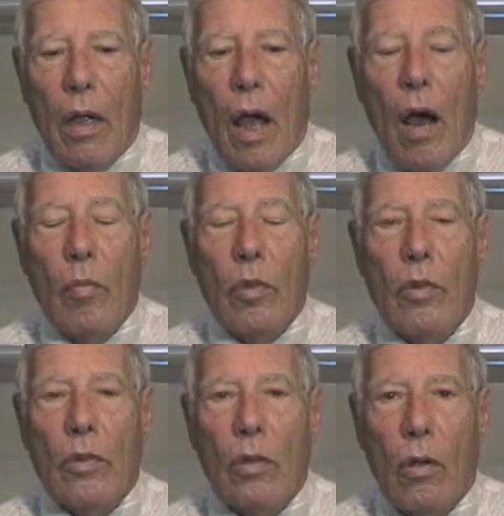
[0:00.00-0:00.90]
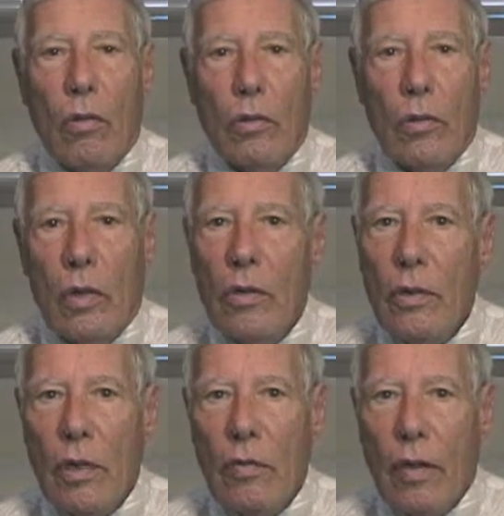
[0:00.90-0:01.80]
Humble your souls. It
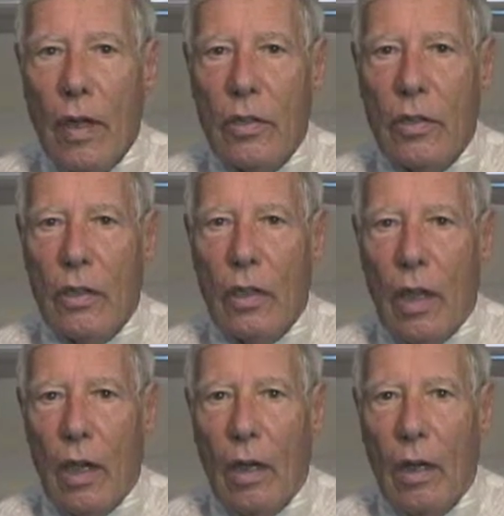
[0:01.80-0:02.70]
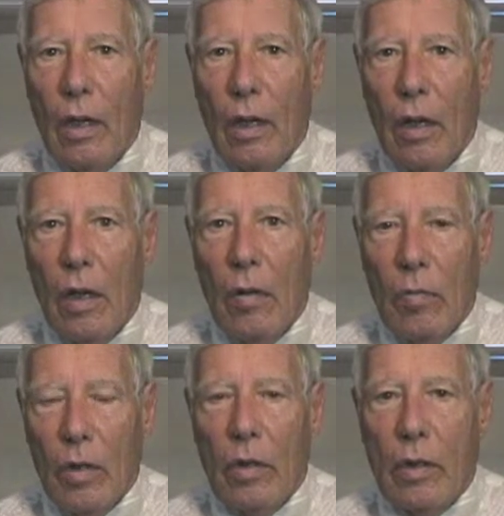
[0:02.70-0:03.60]
doesn't say fasting there,
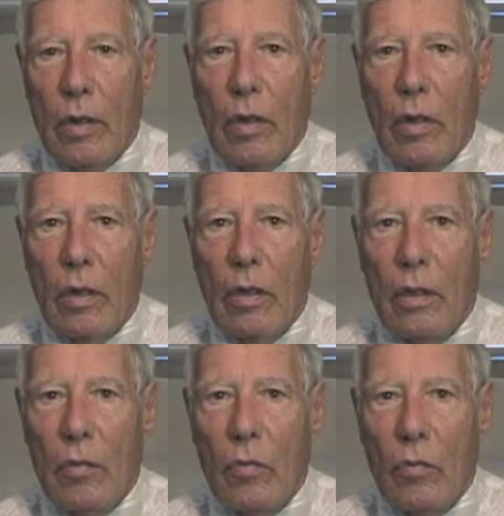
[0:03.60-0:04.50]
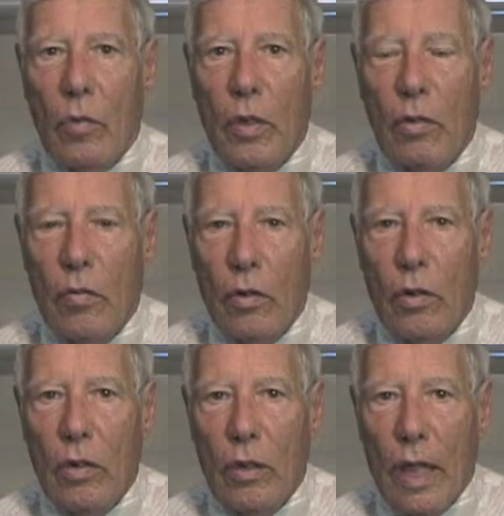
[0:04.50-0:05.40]
but we have
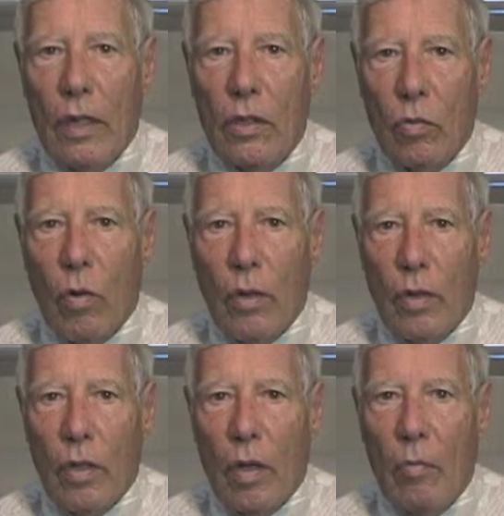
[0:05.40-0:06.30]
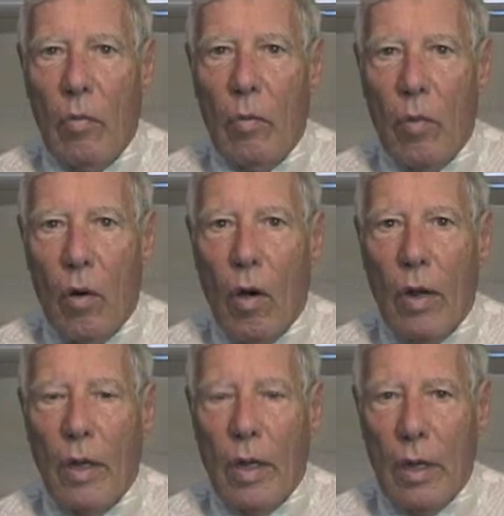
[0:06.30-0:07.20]
learned that's what the humble
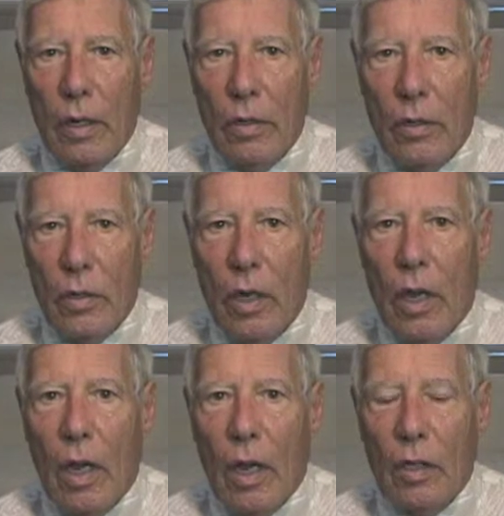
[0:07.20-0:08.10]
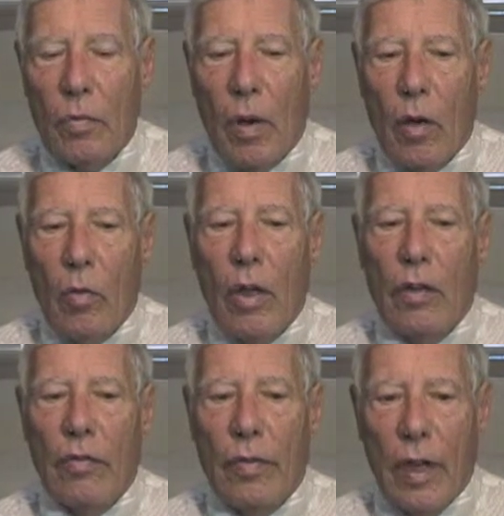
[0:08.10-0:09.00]
part is by way
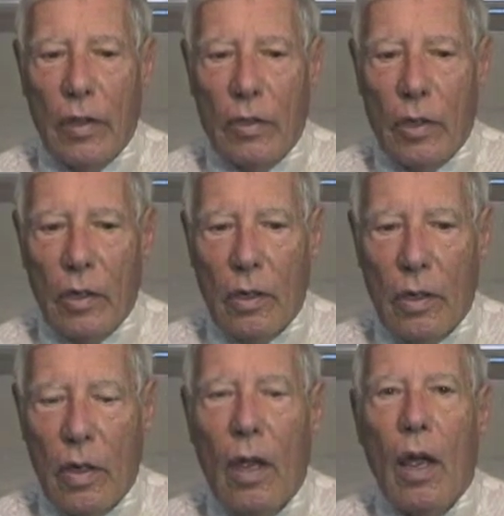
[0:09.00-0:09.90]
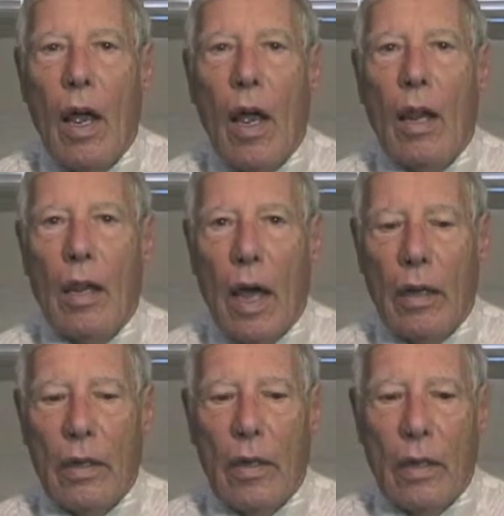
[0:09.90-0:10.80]
of fasting,
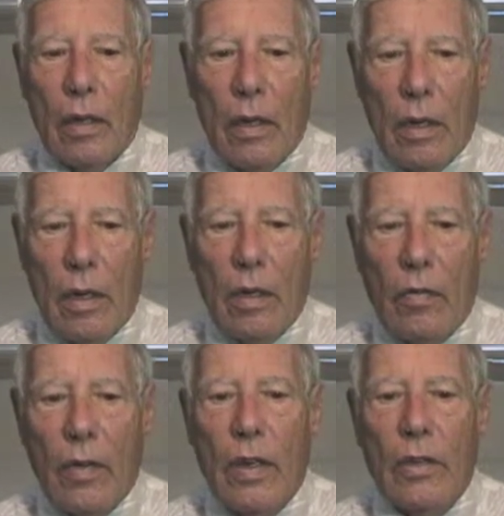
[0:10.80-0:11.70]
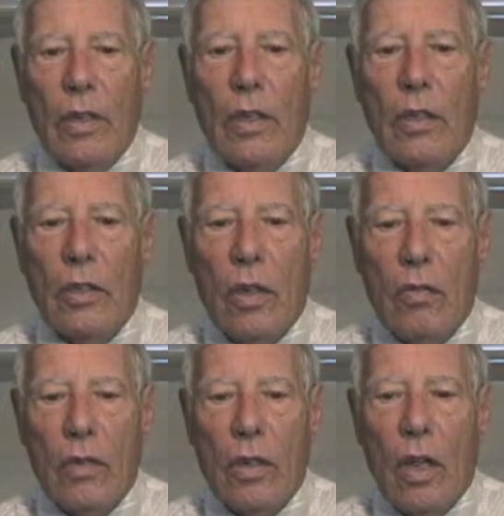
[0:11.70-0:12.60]
not eating. Fasting in
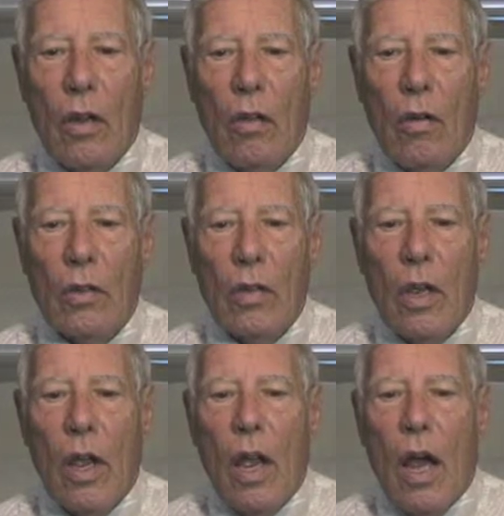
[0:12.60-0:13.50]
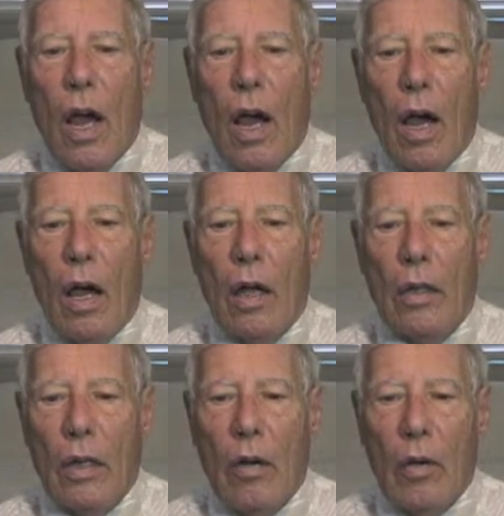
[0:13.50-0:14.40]
itself did not cause
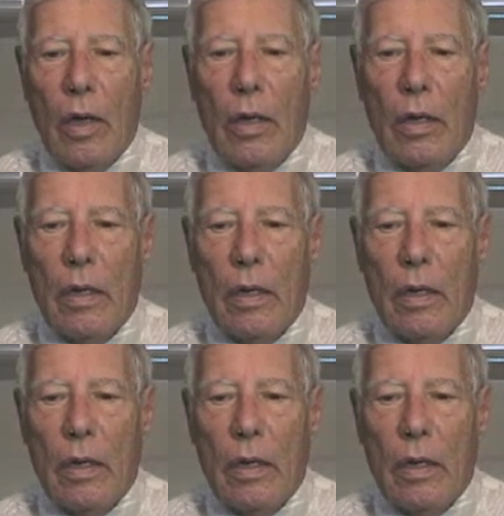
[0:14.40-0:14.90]
Yahweh,